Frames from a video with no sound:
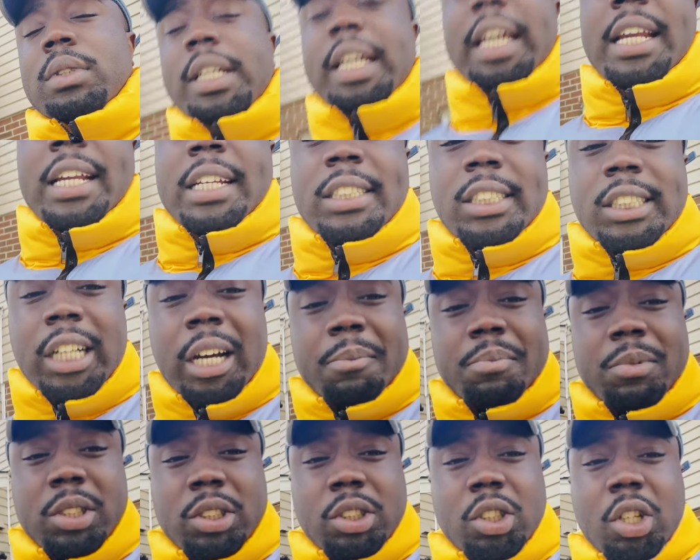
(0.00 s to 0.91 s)
Getting
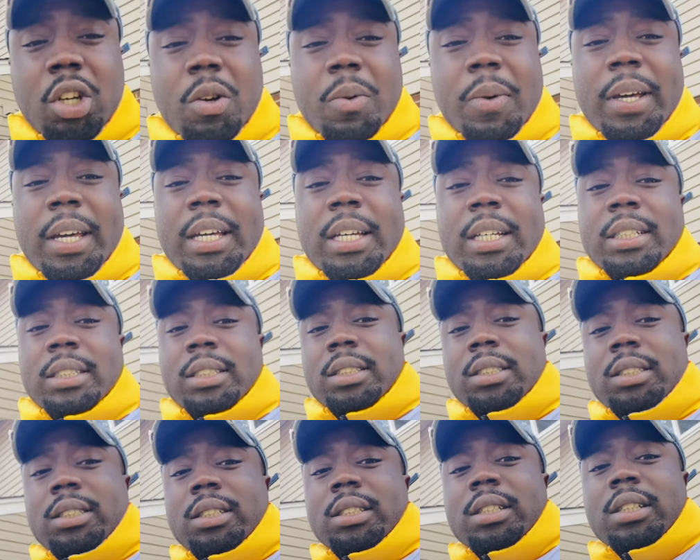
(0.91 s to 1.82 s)
jumped is
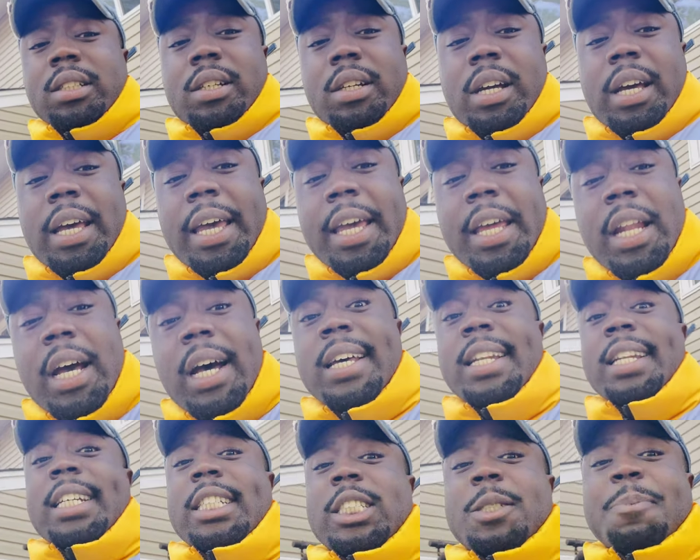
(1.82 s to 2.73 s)
always an
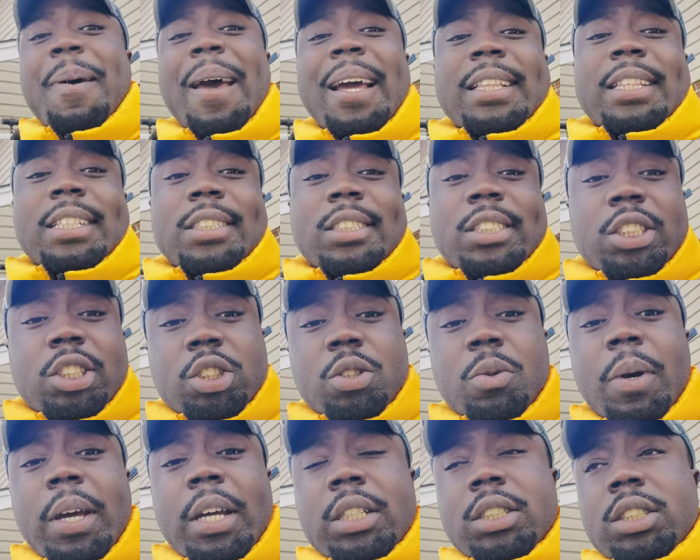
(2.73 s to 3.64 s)
unexpected
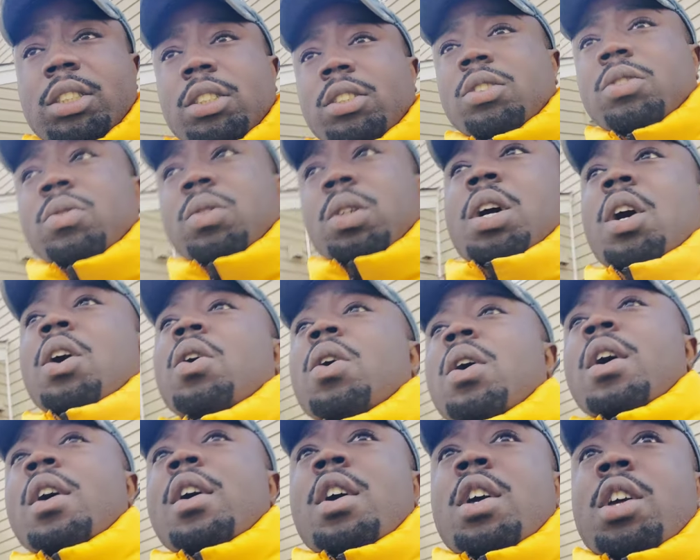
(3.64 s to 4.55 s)
situation, you
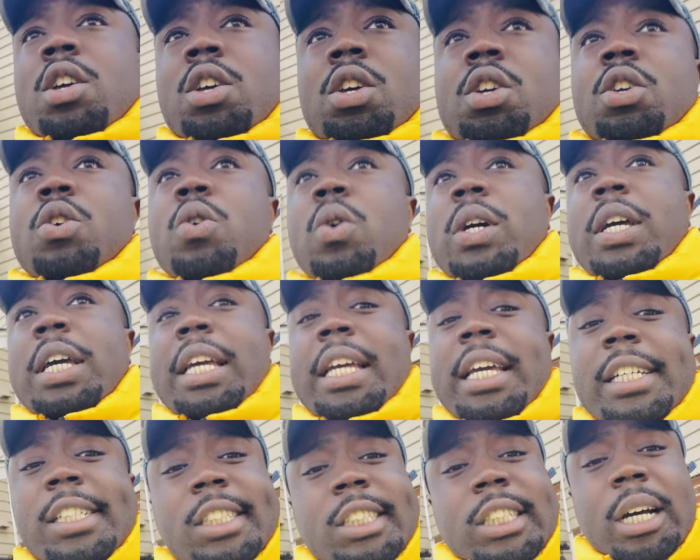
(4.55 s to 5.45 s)
know. You could
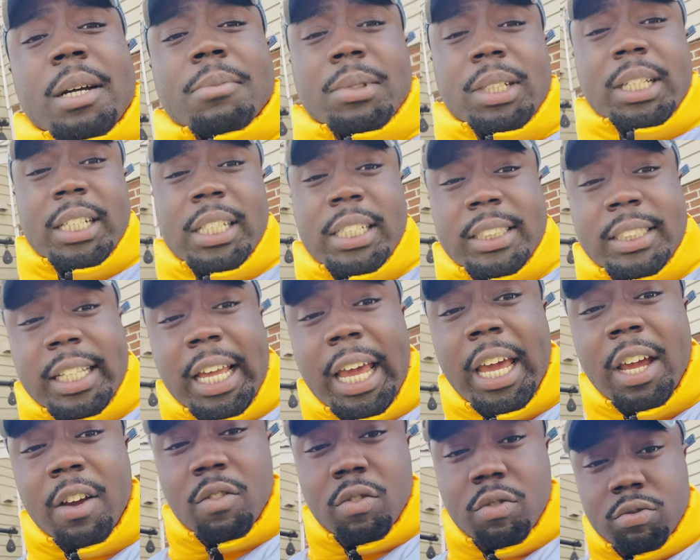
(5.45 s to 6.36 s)
get jumped in the
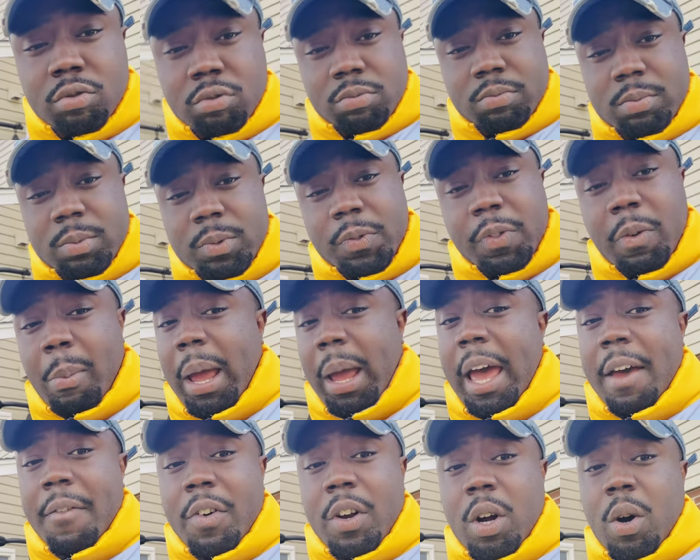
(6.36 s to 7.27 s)
day room from
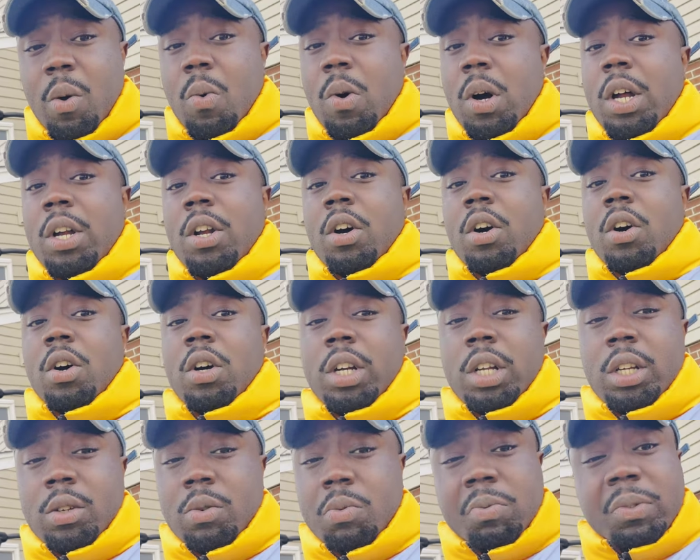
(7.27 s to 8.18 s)
having a
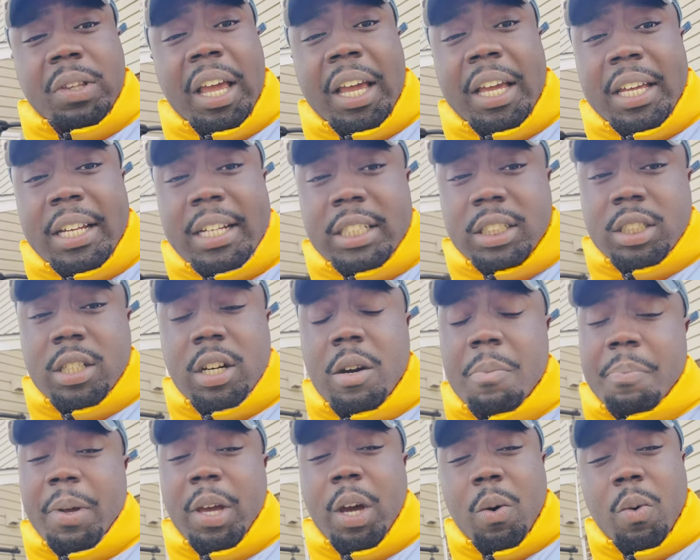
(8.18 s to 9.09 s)
one-on, and you thinking it's
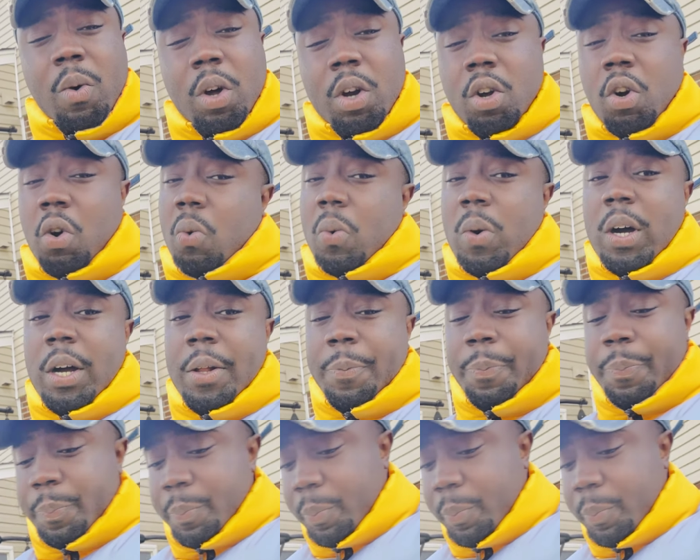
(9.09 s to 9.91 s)
gonna be a one-on-one,